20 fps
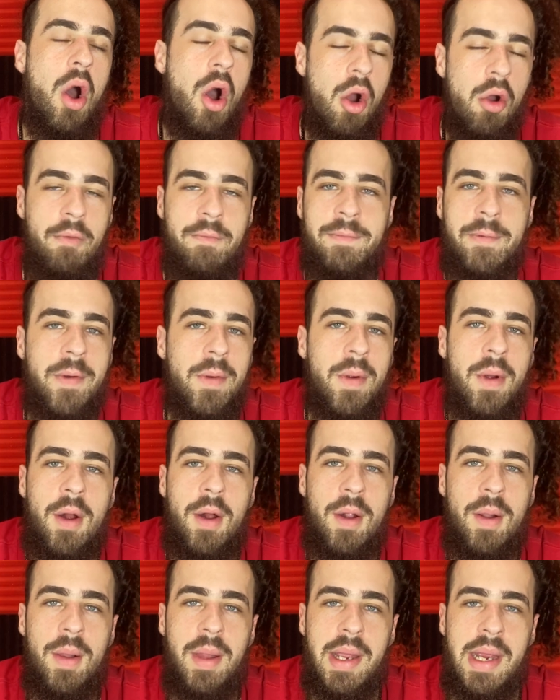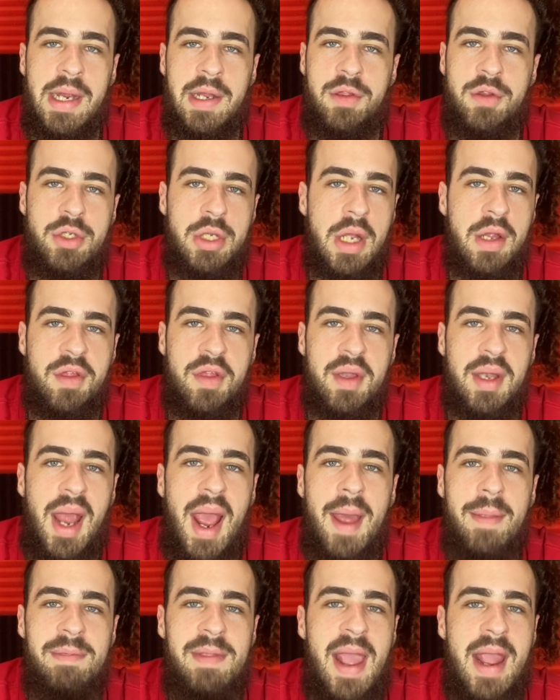Overall, it's just
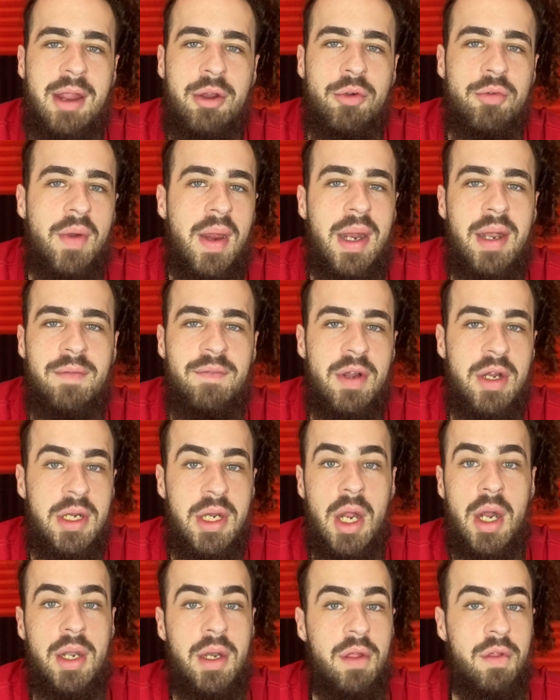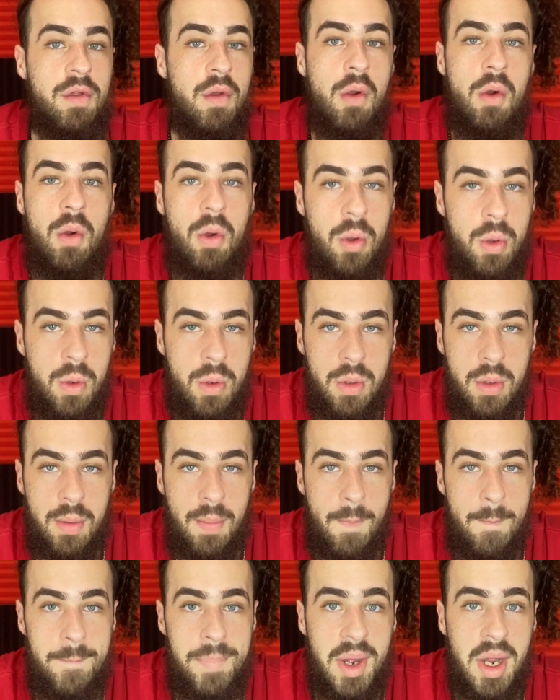not that great of a gun as a whole,
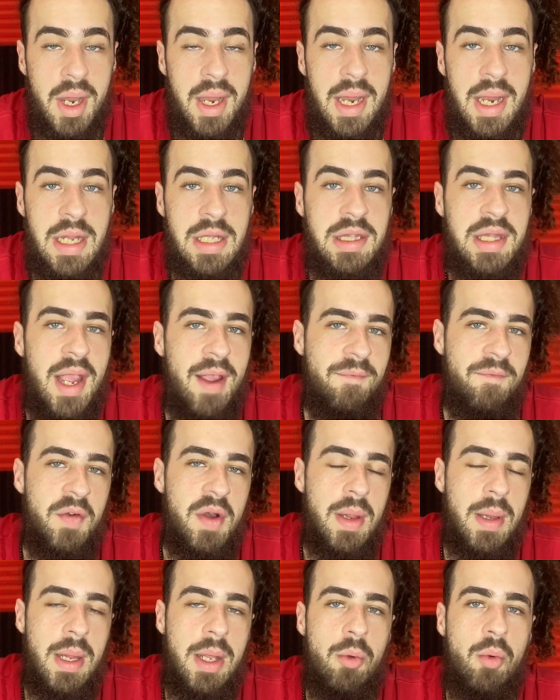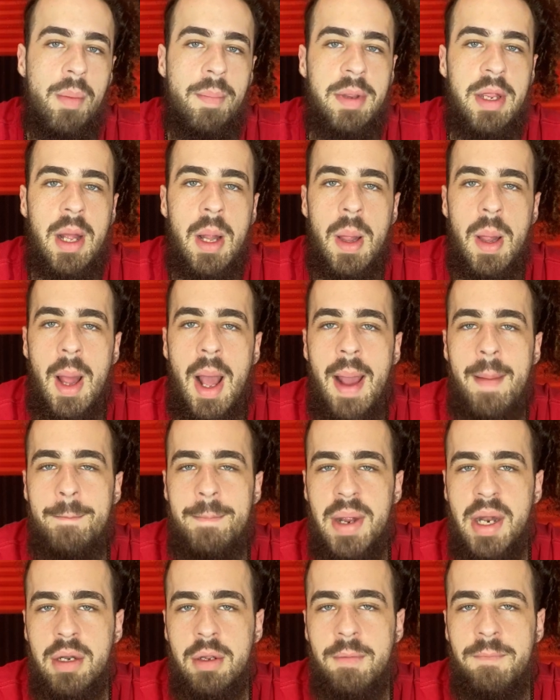but it definitely would be a
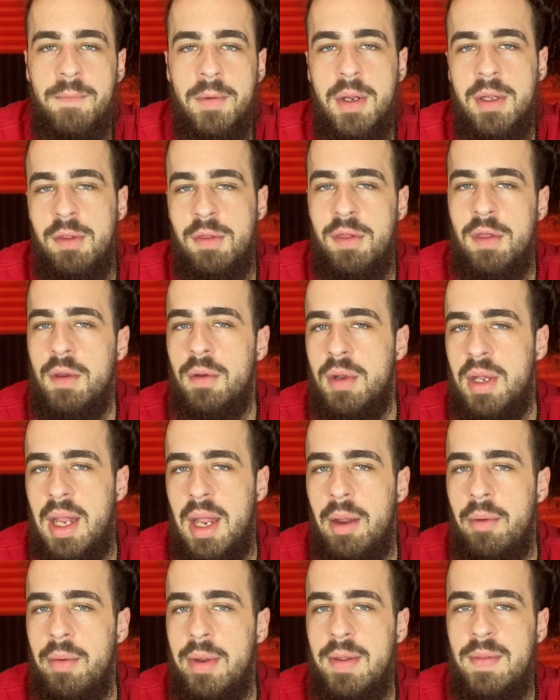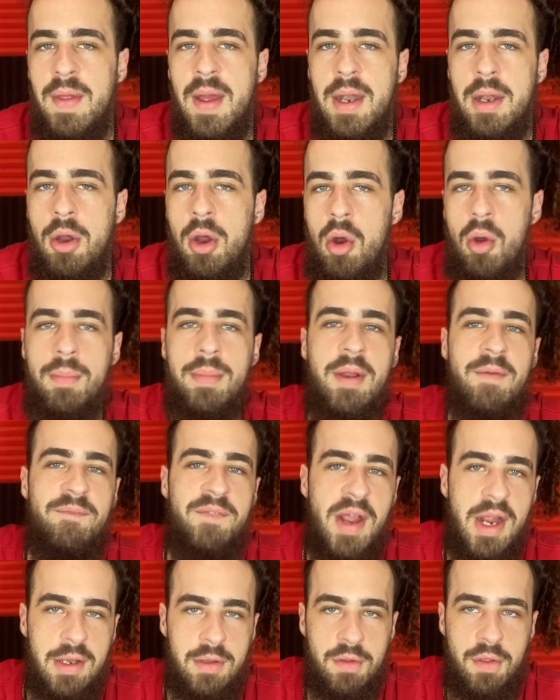lot better for concealed carry than home
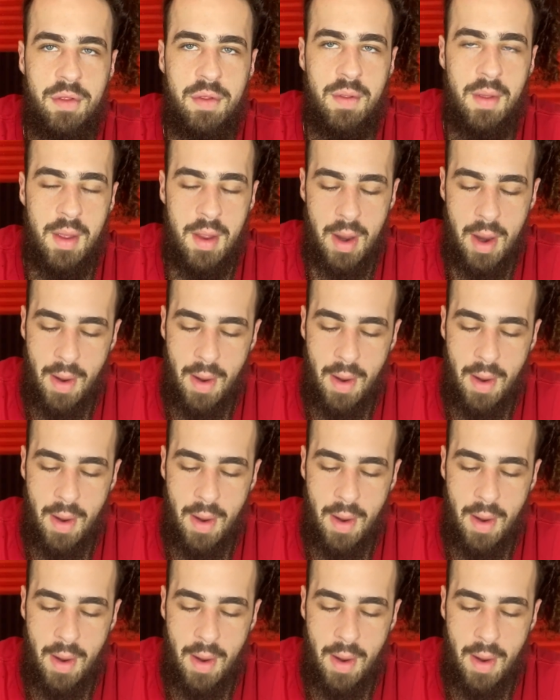defense.